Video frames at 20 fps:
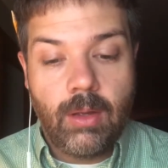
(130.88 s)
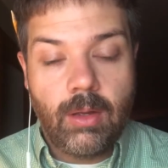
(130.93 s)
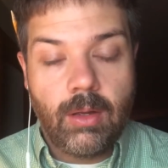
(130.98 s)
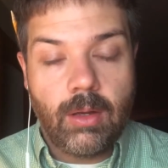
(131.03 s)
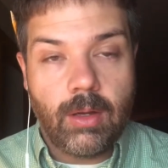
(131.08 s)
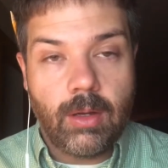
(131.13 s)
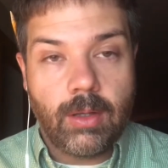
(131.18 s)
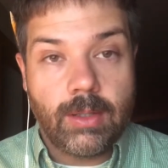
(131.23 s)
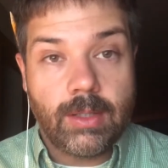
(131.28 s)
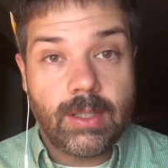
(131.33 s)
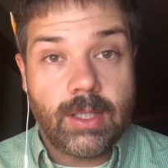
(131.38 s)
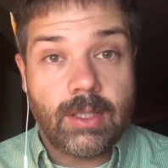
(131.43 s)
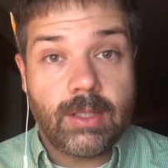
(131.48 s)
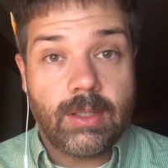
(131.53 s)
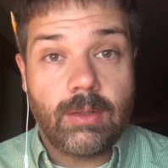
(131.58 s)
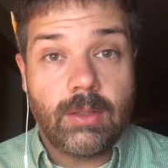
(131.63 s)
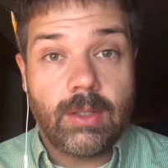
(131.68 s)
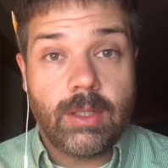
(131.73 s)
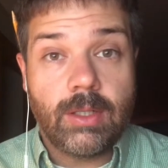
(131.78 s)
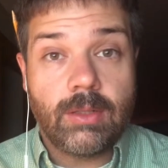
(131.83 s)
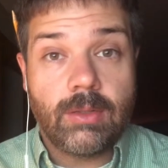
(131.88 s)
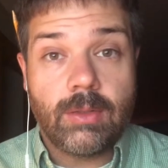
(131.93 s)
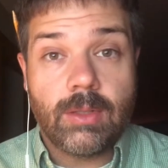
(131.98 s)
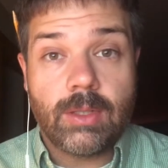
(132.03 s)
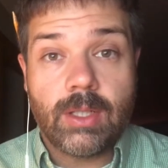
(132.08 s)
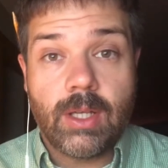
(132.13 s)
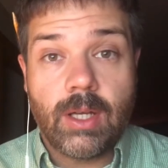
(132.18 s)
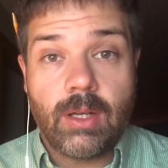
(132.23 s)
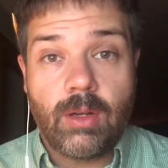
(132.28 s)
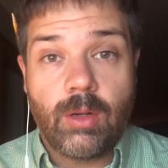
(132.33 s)
It says there is or is
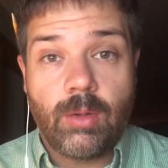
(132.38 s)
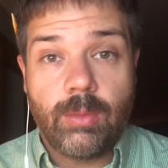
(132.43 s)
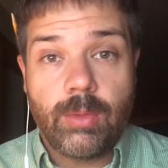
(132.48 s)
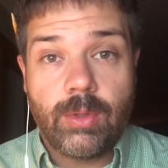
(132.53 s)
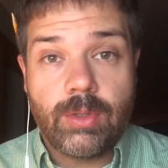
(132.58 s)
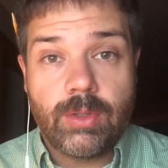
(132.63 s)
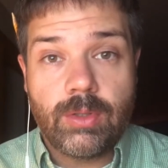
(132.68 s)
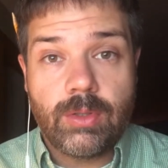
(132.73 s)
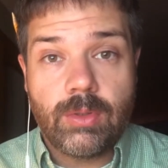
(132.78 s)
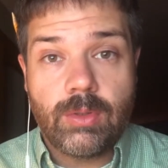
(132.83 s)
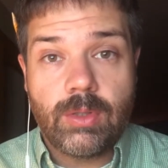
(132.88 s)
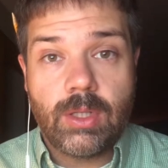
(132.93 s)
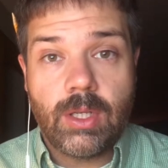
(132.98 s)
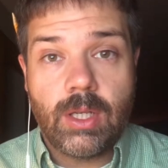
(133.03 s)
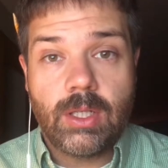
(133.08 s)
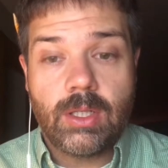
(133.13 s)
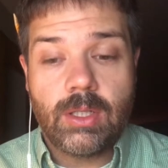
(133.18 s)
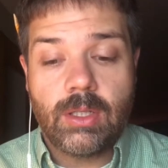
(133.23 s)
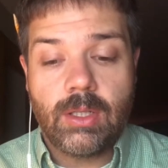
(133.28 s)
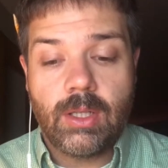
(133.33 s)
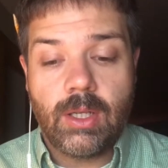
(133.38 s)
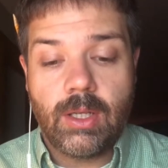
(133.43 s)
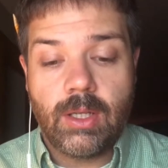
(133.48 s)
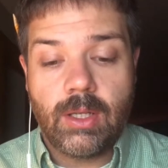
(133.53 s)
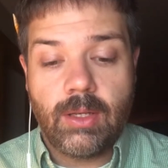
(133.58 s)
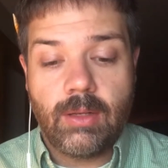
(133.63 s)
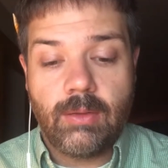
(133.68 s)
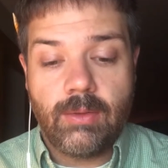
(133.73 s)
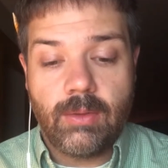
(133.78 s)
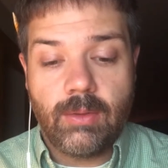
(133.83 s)
not a homeowners association,
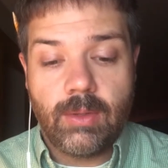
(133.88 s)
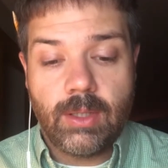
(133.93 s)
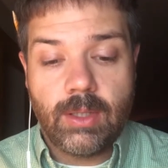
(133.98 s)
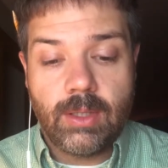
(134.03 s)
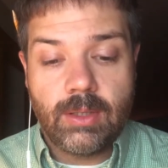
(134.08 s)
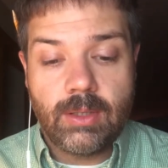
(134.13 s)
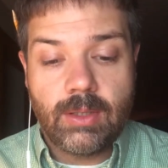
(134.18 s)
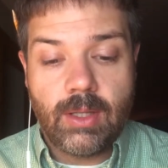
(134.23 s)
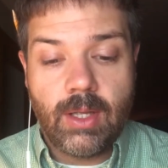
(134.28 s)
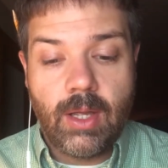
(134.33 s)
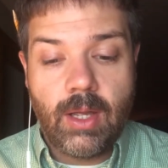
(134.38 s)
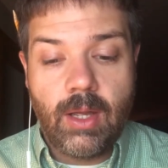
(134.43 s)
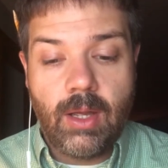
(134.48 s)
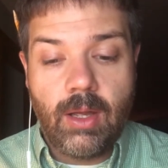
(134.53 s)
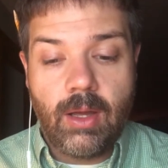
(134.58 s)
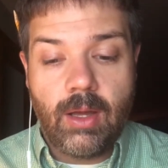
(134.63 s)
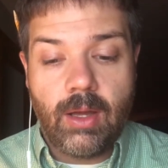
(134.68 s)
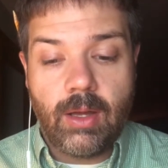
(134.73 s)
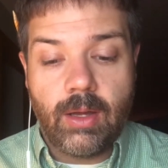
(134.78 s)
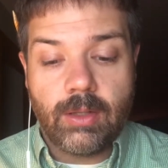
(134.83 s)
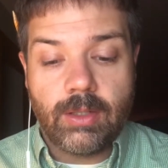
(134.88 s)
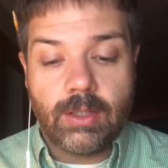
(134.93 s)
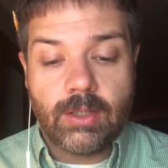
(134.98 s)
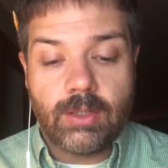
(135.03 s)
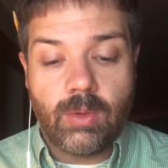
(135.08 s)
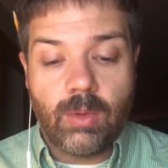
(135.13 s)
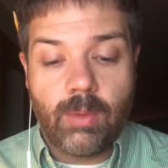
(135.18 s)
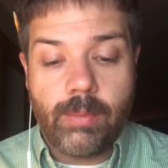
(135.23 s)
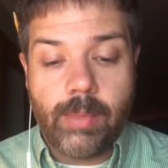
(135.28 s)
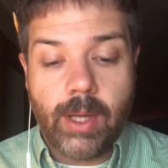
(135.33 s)
and if there is,
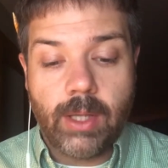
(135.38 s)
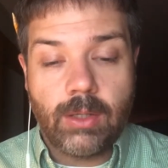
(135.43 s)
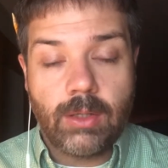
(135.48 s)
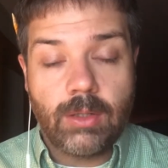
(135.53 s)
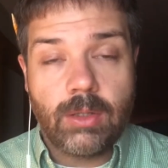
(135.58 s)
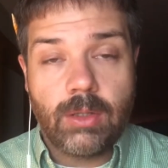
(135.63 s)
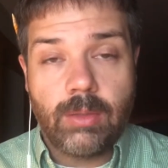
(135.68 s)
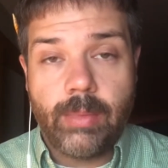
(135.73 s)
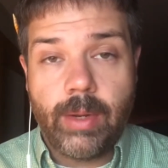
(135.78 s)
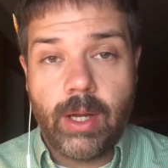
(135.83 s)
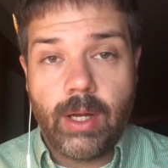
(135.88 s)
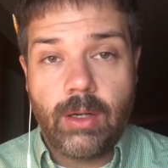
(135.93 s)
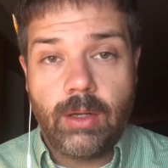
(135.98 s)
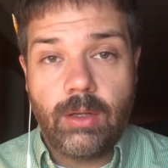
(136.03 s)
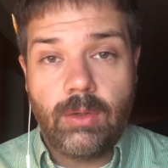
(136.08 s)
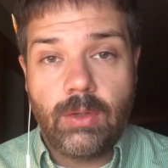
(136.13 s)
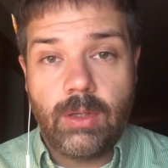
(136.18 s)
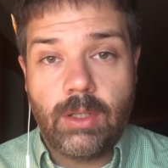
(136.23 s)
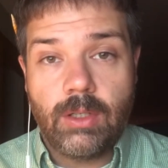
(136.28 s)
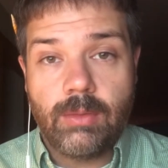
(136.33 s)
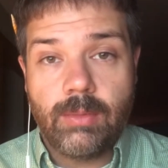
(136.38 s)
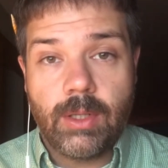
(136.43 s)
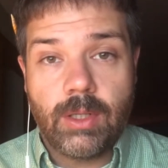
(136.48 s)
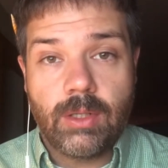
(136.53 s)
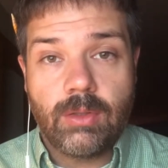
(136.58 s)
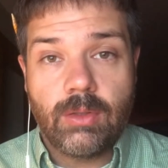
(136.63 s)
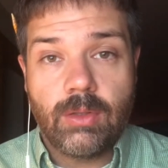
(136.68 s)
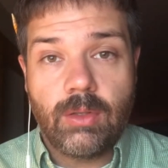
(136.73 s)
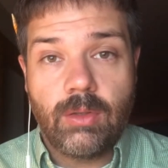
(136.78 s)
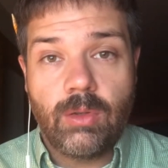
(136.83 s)
just a reminder to the buyer, you need to make
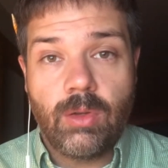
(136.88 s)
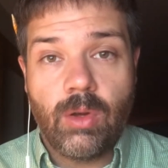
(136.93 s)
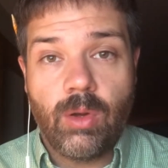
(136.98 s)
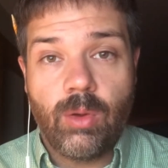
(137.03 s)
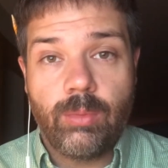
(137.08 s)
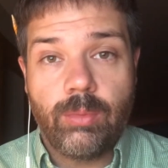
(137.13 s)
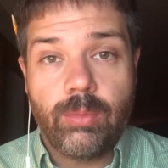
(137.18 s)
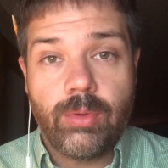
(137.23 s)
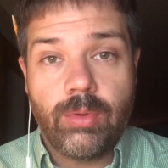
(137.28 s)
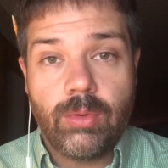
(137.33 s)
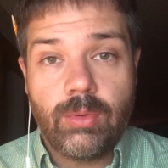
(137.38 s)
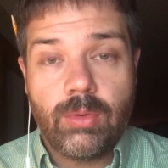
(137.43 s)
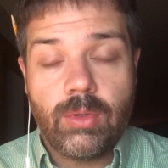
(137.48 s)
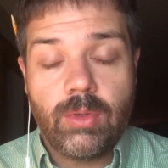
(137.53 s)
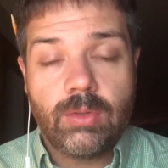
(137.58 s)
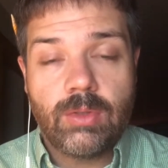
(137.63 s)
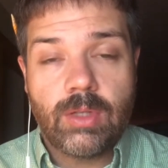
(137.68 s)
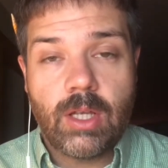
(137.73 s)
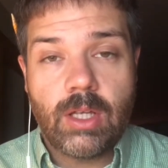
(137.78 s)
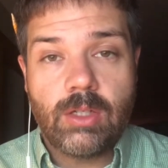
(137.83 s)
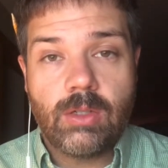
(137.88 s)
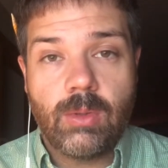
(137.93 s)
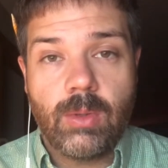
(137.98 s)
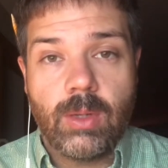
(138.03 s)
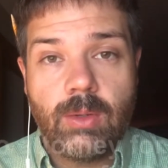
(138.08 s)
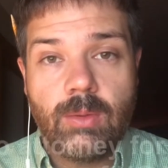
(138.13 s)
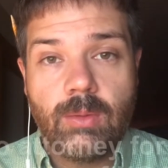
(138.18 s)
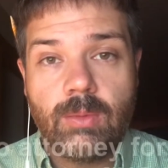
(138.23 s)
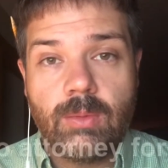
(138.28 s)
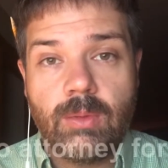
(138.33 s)
sure that you comb through those
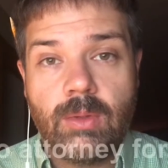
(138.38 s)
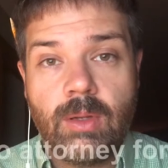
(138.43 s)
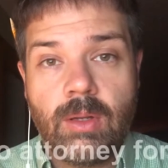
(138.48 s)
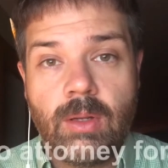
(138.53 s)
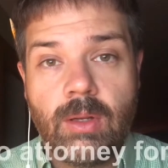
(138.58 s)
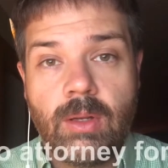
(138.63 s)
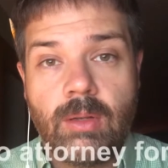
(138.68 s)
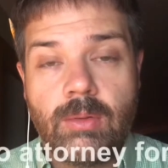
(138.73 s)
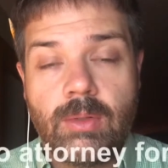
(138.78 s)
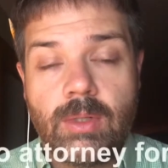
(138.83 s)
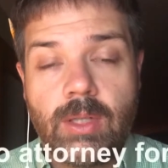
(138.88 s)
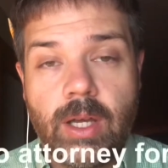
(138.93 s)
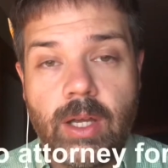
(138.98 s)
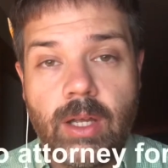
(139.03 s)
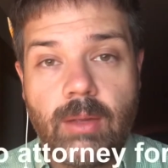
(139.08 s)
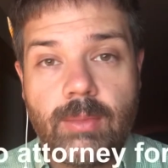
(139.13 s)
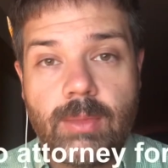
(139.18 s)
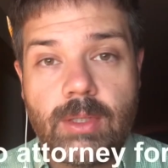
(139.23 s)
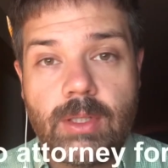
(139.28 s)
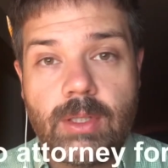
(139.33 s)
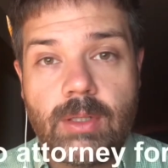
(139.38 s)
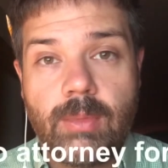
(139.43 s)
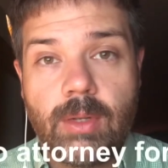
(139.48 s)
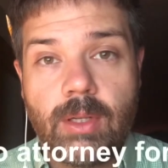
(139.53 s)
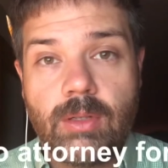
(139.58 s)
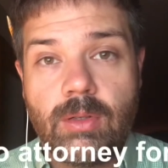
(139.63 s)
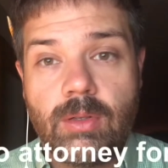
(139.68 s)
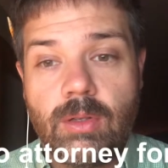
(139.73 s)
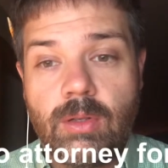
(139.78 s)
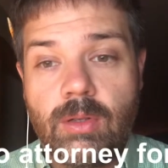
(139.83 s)
HOA documents to make
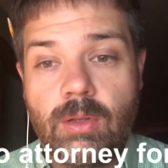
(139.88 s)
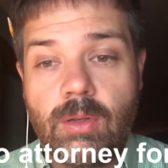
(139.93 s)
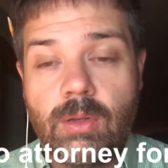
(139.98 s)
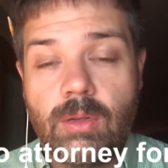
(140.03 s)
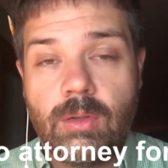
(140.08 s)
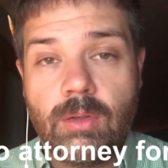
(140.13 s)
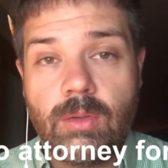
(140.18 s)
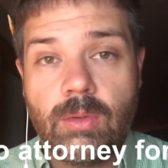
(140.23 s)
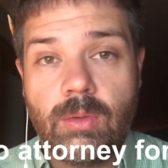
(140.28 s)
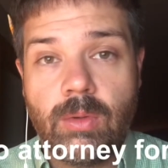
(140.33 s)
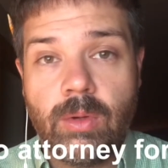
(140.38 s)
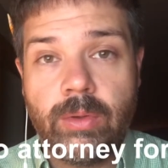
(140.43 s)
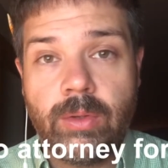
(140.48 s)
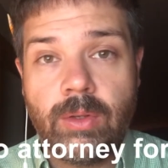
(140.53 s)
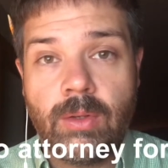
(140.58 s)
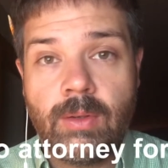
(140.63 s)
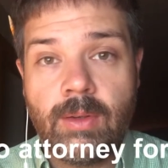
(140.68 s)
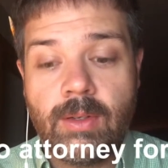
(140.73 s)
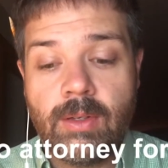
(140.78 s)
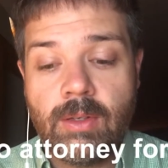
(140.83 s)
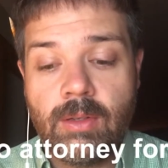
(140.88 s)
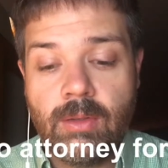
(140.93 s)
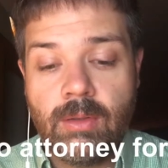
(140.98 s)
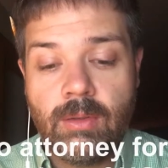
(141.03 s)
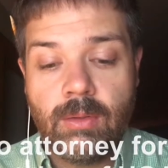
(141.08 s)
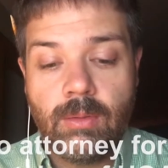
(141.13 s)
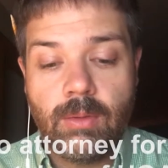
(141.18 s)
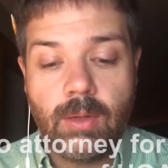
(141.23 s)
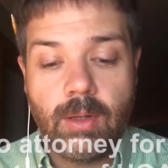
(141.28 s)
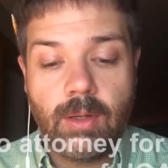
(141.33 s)
sure that you can do all that you need to
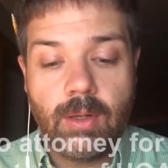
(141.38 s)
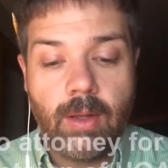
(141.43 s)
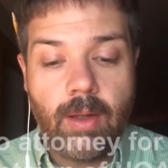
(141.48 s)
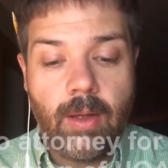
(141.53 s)
do, that